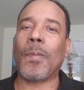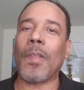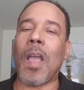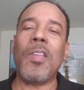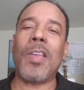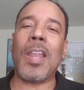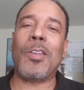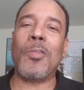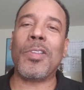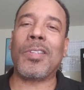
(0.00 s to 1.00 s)
All you got to
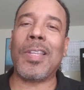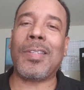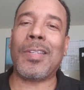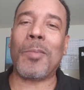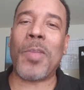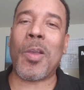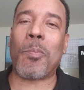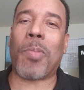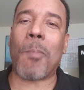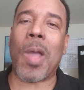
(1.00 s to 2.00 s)
do is listen to me
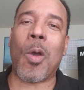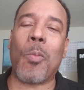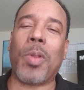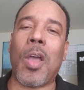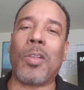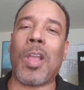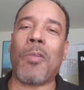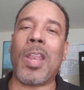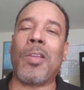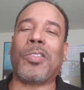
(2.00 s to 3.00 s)
on my old
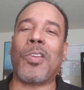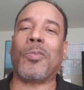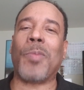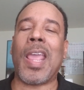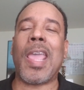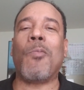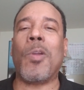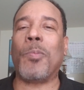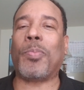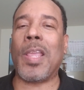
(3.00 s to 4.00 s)
BlogTalkRadio shows, man. I had
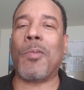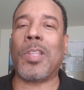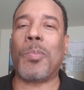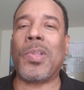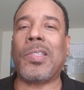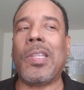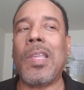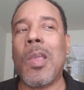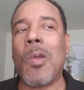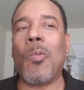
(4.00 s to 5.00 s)
women playing with their
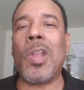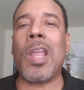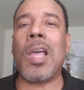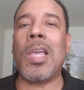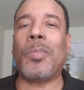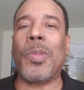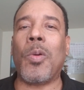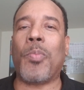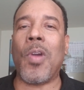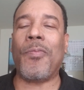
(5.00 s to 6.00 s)
pussy when their husband
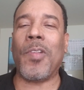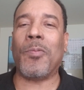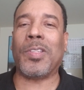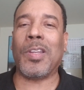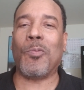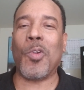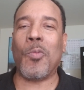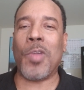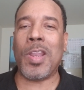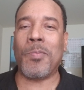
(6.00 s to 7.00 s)
or boyfriend was in the
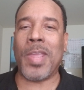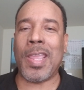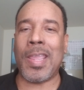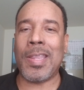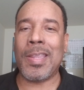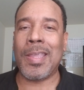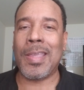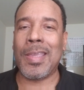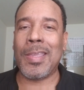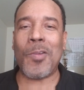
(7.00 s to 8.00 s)
room with them, man.
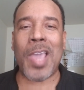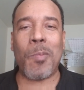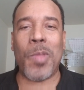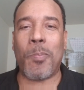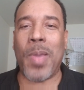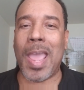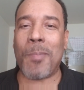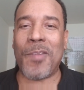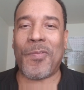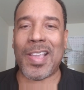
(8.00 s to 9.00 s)
You got to be a
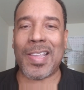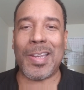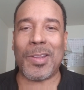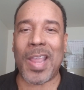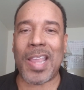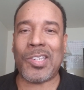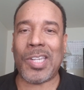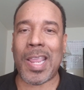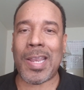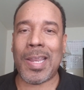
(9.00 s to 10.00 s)
bad motherfucker to do that
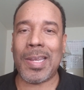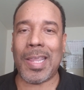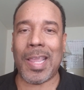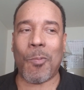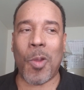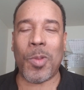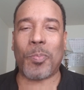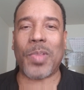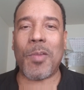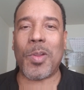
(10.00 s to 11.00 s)
shit. To get a woman to
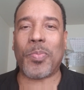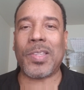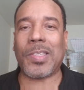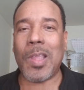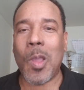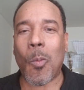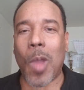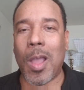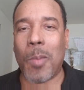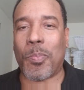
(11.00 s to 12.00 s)
play with a pussy
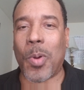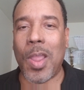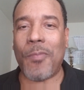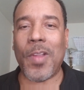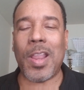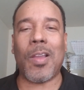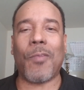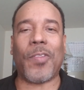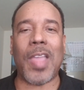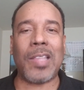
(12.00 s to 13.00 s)
while her boyfriend
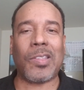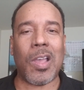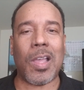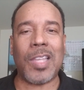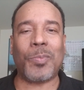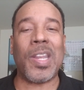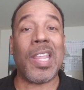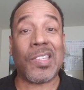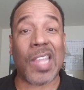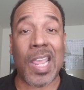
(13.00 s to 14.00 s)
or fiance or husband
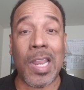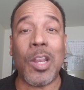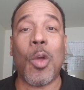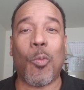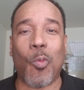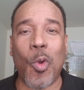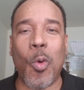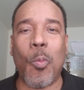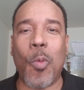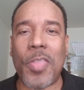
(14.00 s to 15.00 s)
is in the
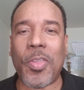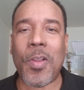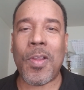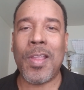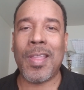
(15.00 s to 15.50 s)
room with her?